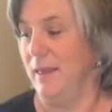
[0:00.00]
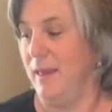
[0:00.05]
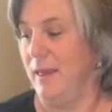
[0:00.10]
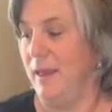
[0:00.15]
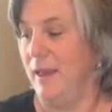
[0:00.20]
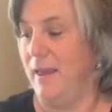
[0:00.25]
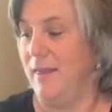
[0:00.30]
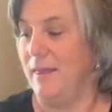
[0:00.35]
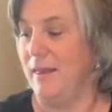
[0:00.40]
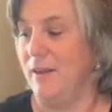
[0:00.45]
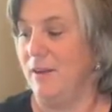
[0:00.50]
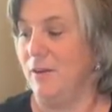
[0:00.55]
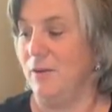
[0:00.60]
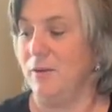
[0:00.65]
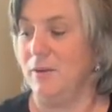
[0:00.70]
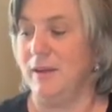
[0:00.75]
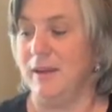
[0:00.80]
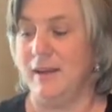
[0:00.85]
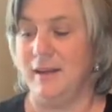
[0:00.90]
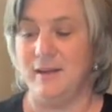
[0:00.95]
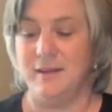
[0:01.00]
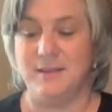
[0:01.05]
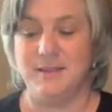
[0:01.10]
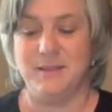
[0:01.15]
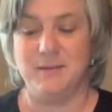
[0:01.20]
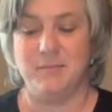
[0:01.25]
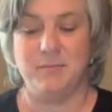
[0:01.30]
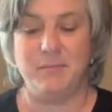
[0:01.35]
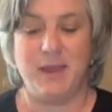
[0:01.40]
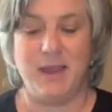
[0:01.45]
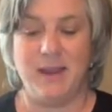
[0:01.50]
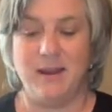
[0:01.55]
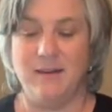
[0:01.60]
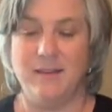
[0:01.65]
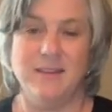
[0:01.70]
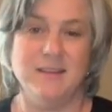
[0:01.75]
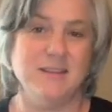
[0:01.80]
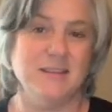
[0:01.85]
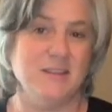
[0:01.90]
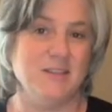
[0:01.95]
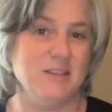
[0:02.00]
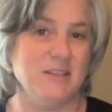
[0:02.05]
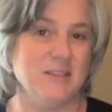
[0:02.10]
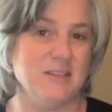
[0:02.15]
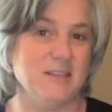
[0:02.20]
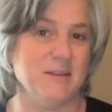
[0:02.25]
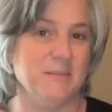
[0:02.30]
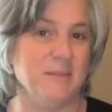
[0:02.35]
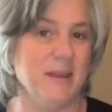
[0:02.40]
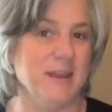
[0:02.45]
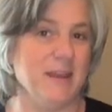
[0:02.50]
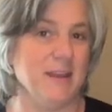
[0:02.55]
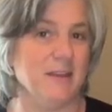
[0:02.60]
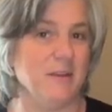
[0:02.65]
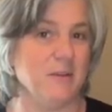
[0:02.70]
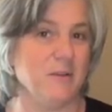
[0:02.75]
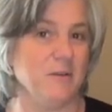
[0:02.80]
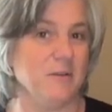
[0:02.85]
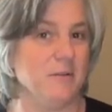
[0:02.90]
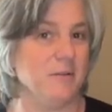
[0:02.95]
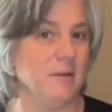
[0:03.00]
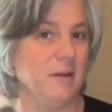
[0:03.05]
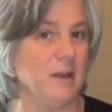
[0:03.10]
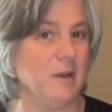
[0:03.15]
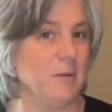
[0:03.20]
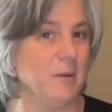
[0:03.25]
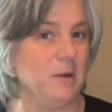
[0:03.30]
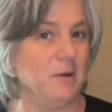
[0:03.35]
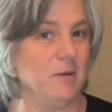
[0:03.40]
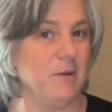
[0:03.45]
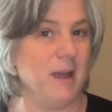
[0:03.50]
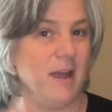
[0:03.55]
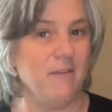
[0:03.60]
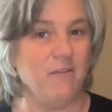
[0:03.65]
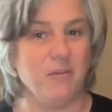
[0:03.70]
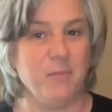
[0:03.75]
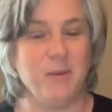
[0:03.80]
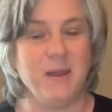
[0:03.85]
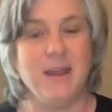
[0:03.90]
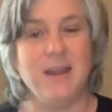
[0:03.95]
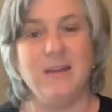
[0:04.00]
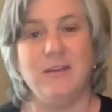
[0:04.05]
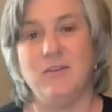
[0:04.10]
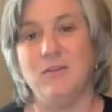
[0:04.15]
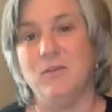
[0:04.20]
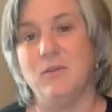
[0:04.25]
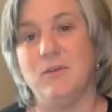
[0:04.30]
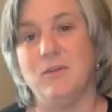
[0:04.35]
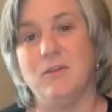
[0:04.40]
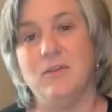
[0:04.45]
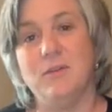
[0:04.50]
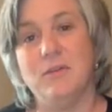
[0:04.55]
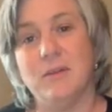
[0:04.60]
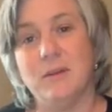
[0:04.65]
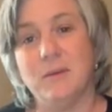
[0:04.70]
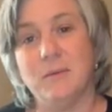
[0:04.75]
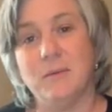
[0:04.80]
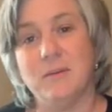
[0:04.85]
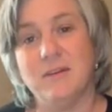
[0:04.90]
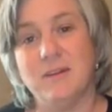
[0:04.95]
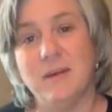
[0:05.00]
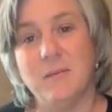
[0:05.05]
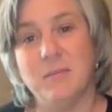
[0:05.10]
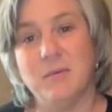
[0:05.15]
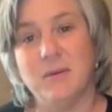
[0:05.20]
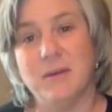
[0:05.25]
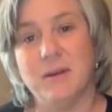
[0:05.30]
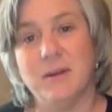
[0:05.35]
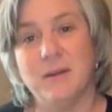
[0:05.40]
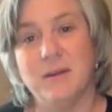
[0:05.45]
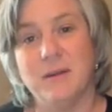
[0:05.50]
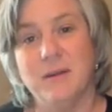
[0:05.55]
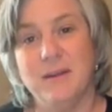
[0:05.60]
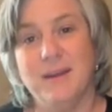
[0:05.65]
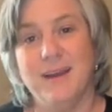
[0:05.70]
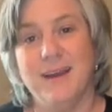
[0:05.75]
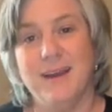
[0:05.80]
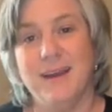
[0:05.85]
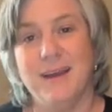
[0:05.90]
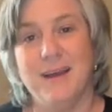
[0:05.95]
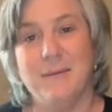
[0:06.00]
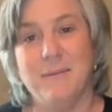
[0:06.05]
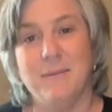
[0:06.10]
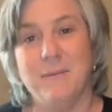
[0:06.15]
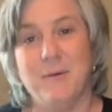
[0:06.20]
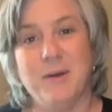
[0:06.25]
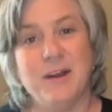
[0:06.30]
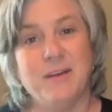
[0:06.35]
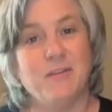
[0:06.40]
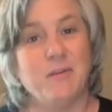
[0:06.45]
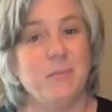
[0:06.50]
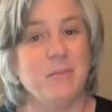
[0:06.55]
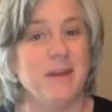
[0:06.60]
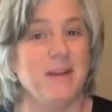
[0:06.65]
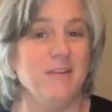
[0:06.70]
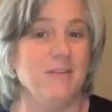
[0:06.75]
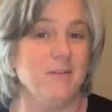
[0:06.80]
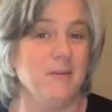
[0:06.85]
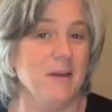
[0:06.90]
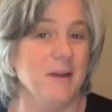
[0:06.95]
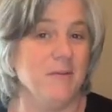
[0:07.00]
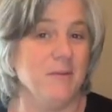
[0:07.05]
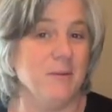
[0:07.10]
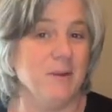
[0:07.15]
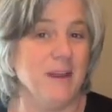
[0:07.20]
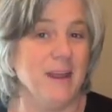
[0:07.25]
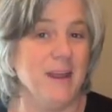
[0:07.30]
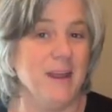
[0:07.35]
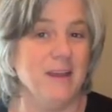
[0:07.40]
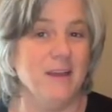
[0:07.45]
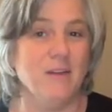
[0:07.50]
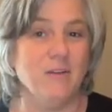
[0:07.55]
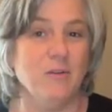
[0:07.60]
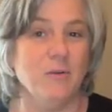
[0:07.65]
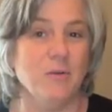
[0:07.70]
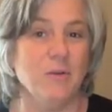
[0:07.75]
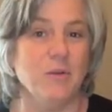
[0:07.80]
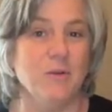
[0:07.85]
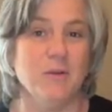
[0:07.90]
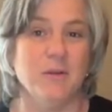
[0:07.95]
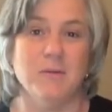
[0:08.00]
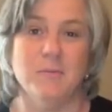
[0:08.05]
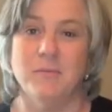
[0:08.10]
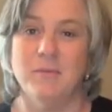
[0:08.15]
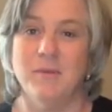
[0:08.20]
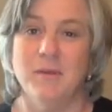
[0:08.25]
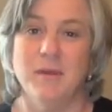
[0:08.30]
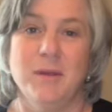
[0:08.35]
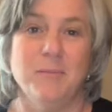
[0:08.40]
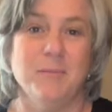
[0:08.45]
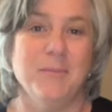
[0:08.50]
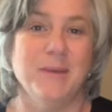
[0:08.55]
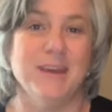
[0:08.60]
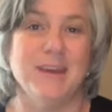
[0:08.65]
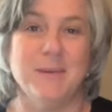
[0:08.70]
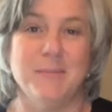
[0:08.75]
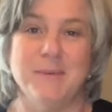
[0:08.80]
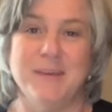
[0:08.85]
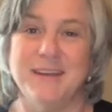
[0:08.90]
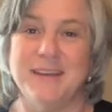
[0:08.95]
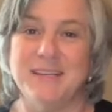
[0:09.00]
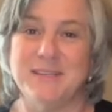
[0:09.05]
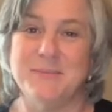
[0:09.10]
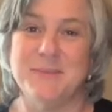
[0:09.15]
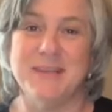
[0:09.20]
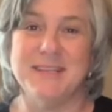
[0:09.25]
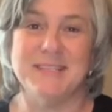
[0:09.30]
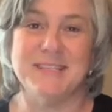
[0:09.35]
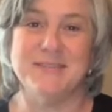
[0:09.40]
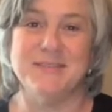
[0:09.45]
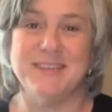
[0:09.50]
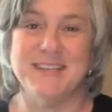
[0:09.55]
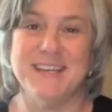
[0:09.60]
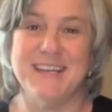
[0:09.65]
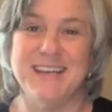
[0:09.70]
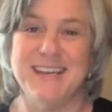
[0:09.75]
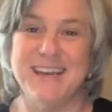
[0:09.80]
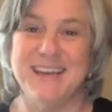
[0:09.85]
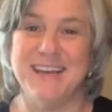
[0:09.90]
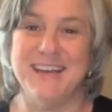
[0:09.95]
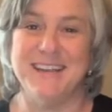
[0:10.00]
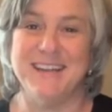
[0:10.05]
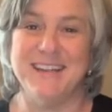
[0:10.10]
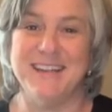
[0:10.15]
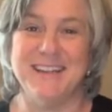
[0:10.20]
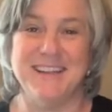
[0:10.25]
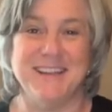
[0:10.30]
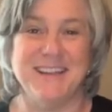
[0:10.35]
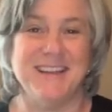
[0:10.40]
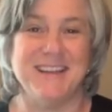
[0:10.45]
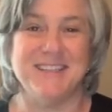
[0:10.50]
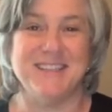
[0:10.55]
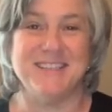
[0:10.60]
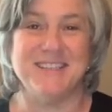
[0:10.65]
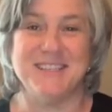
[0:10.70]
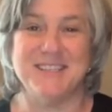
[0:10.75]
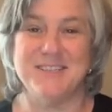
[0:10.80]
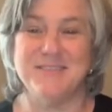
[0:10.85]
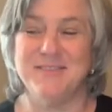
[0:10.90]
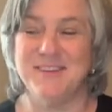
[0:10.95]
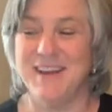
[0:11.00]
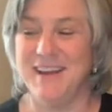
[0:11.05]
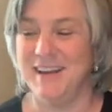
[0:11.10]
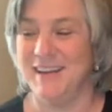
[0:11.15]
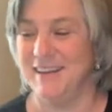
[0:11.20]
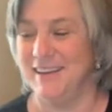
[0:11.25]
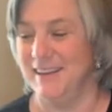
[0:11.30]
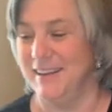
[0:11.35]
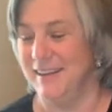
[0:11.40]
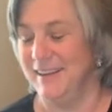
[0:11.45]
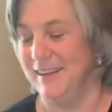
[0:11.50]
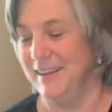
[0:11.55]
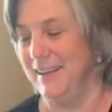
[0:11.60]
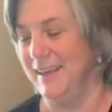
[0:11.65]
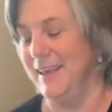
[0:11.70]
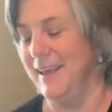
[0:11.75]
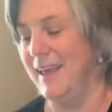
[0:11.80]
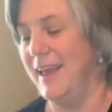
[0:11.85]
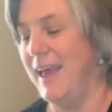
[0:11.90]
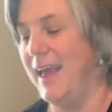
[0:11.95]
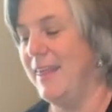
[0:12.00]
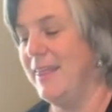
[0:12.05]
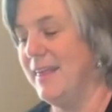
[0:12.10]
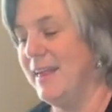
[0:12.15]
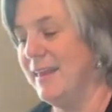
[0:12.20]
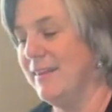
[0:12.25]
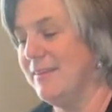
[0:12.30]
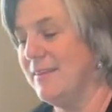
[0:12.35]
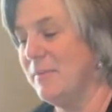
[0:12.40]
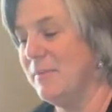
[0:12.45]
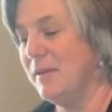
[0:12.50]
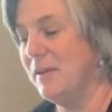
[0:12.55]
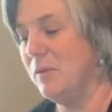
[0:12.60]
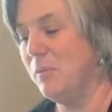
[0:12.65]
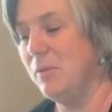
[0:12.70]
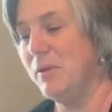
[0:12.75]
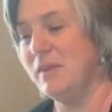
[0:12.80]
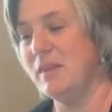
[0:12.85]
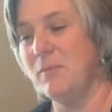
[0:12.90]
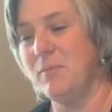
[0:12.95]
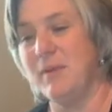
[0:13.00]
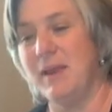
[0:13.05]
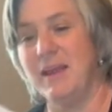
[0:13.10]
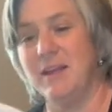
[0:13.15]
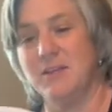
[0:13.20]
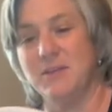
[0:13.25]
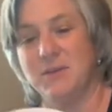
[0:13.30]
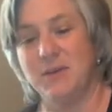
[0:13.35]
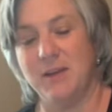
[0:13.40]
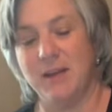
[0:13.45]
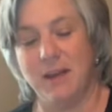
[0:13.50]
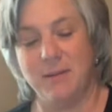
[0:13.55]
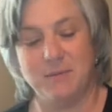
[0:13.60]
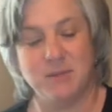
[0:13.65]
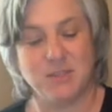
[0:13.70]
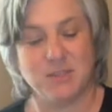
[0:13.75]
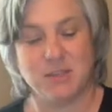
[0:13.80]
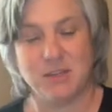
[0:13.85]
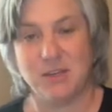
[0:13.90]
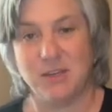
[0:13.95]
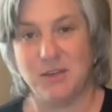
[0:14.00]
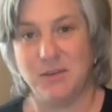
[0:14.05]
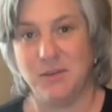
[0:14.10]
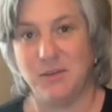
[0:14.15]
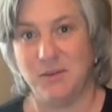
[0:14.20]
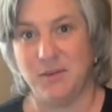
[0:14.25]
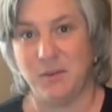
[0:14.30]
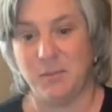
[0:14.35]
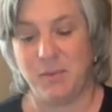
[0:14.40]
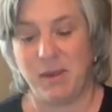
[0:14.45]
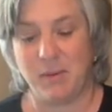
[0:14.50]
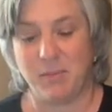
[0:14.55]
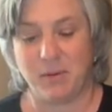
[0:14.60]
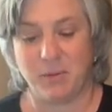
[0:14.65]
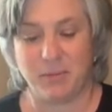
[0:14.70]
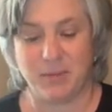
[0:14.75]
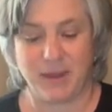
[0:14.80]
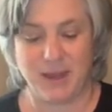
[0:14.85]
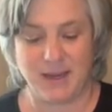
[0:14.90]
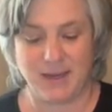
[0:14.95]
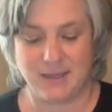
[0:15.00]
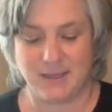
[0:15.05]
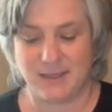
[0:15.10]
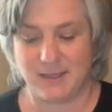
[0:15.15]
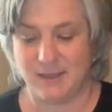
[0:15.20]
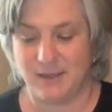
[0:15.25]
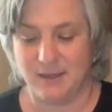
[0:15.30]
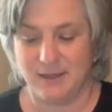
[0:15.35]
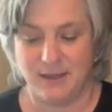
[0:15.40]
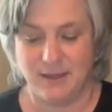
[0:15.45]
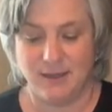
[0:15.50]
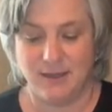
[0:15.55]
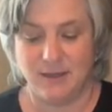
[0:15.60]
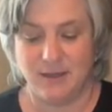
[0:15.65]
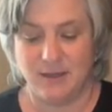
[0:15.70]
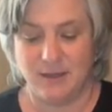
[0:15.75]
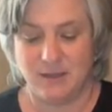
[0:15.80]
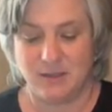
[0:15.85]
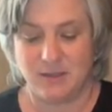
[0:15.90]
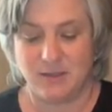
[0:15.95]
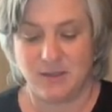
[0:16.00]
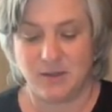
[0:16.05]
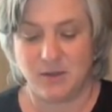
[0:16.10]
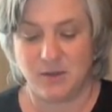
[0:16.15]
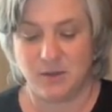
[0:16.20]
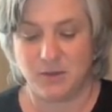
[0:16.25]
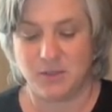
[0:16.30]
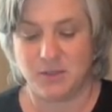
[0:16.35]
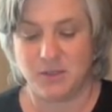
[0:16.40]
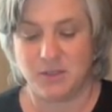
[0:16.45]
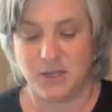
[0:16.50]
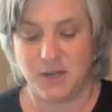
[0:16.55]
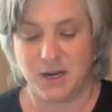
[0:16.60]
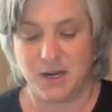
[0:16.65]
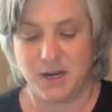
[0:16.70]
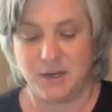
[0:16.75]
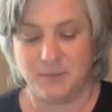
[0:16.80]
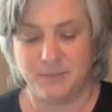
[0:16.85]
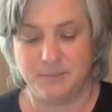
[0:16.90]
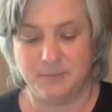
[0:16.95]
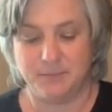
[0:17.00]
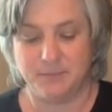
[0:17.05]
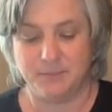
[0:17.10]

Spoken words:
and then you'll need some paint. This is just some like liquid craft paint. You could do liquid tempera, whatever paint you have on hand, or you can pick up inexpensively, is just fine. And then something to put the paint on. I'm just going to use a paper plate. So you'll start